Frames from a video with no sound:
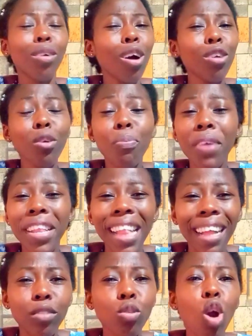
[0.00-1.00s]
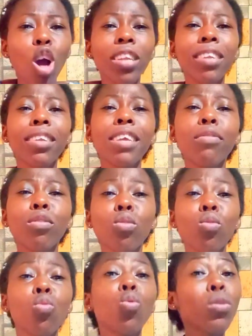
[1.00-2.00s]
Also pray that God gives
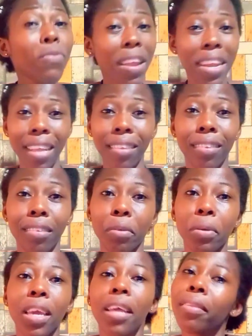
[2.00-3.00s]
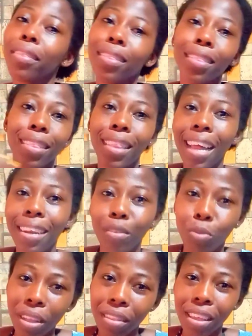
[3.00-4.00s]
you good vendors. Okay, that
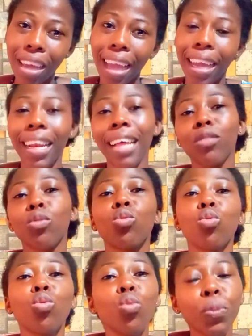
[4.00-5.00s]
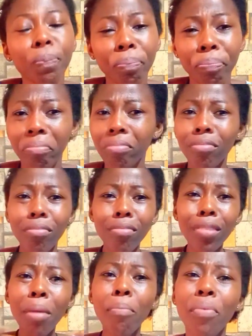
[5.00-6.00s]
is one thing I can ask you to do.
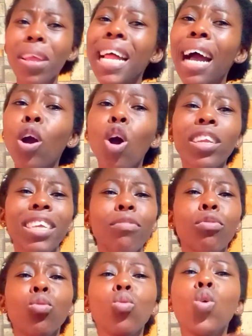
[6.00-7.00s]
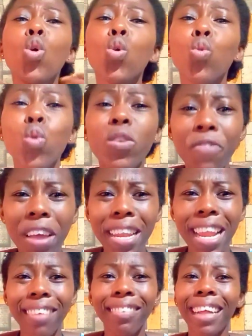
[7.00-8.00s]
Pray that God gives you good
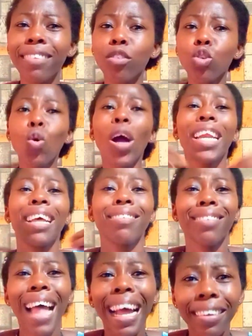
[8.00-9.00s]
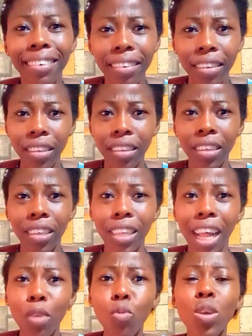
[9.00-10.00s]
vendors that understand,
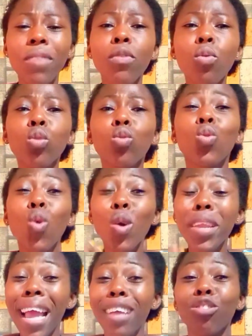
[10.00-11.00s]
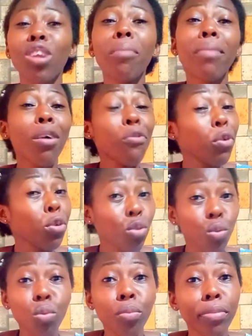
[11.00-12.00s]
that will even want to go the extra mile for
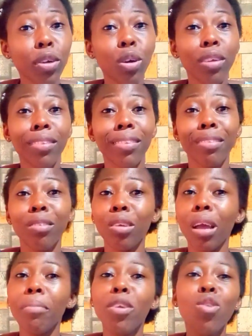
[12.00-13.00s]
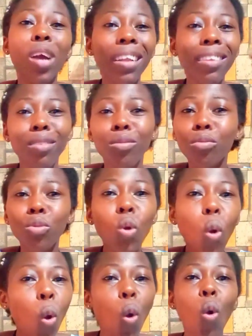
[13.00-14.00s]
you, because you can't
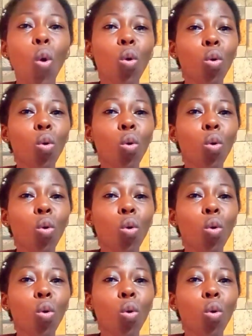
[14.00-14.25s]
know